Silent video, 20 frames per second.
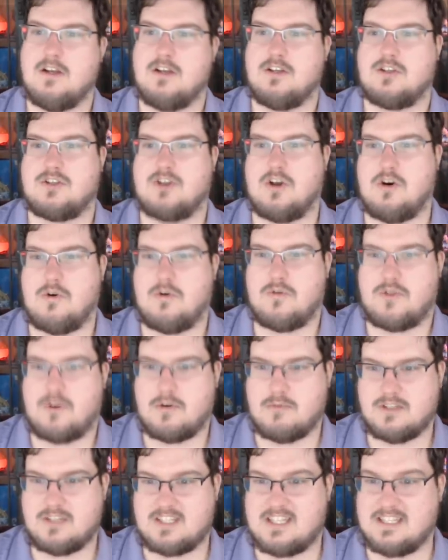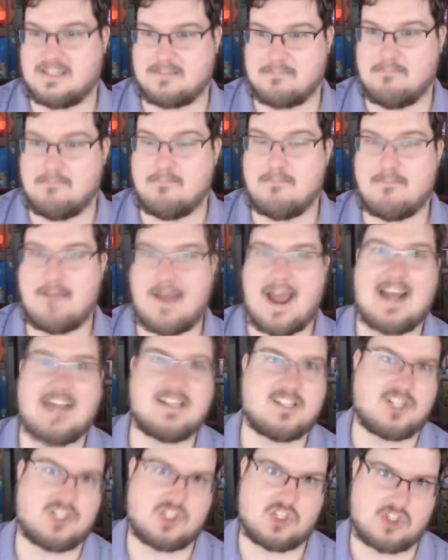So there was this
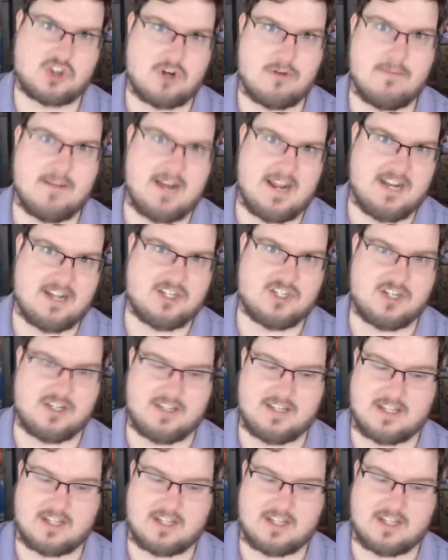mass extermination